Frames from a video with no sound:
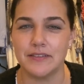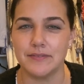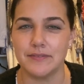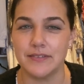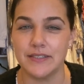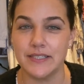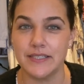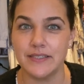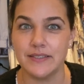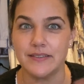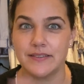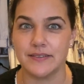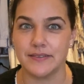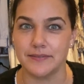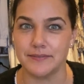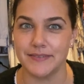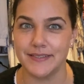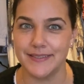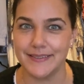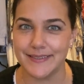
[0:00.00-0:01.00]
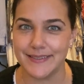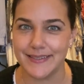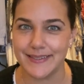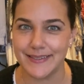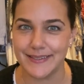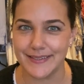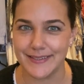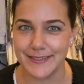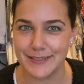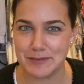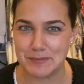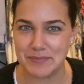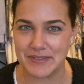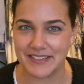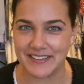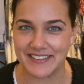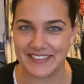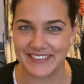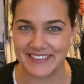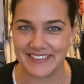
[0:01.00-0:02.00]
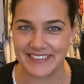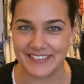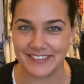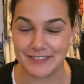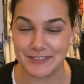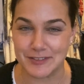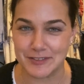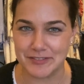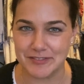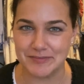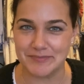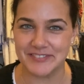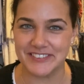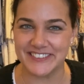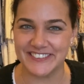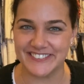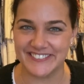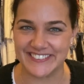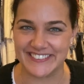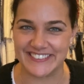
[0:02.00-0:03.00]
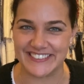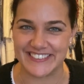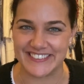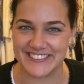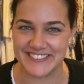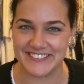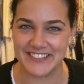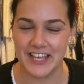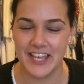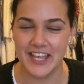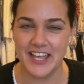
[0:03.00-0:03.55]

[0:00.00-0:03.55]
what do you do with your handbag? Oh my goodness.